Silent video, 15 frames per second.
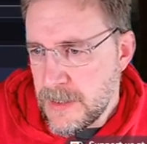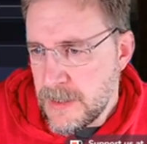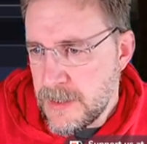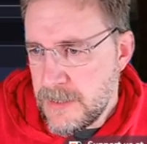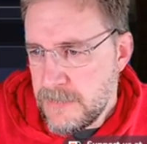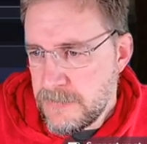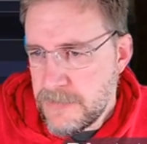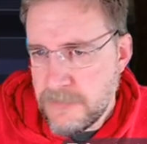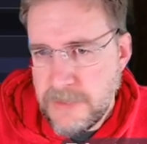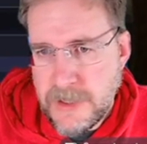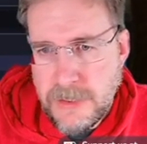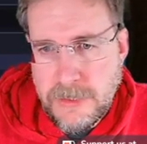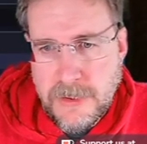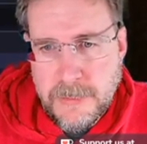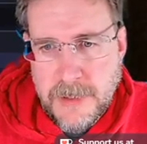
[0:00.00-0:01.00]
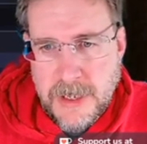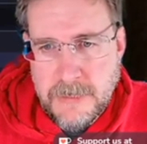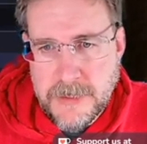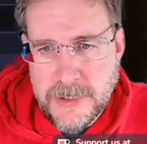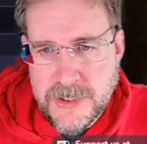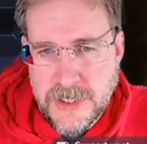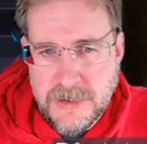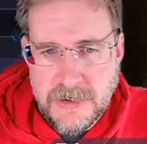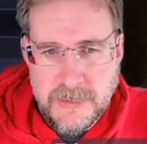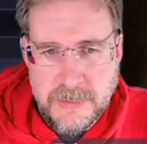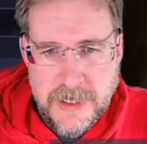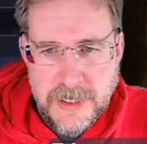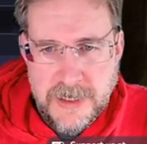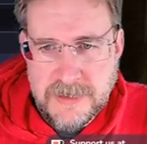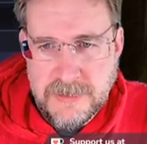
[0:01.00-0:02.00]
Infrared thermal imager.
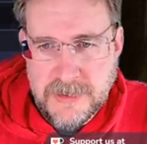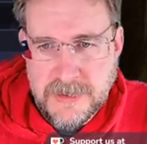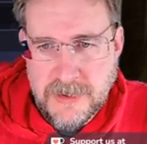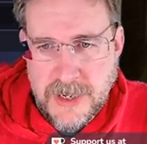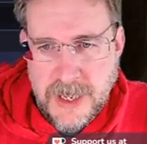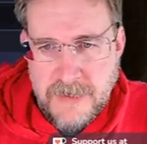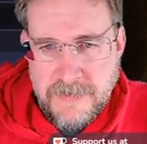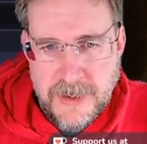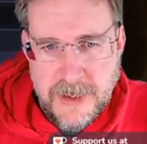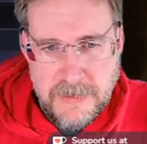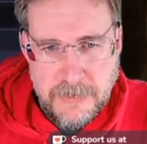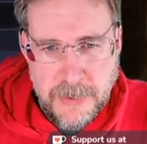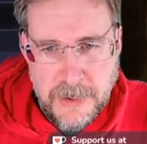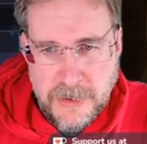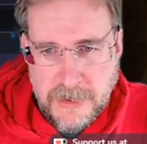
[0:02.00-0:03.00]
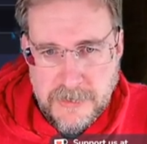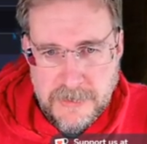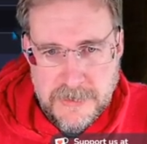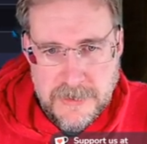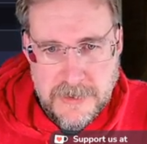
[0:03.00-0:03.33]
Nobody else is going to ever have one of those.